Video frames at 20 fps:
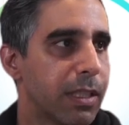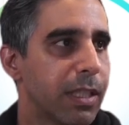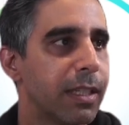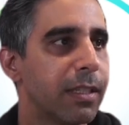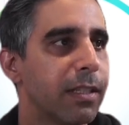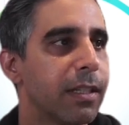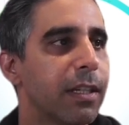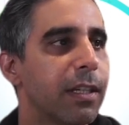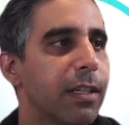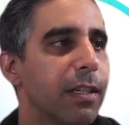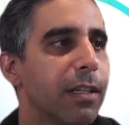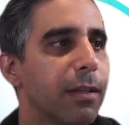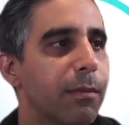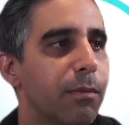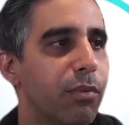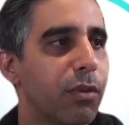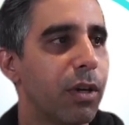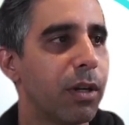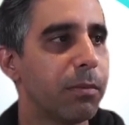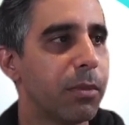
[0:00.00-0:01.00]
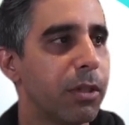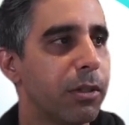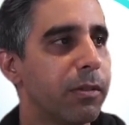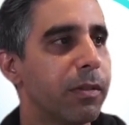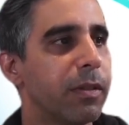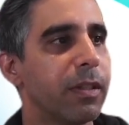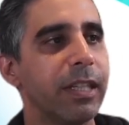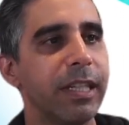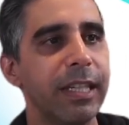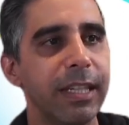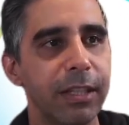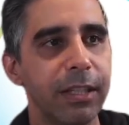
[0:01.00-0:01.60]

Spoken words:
And primarily,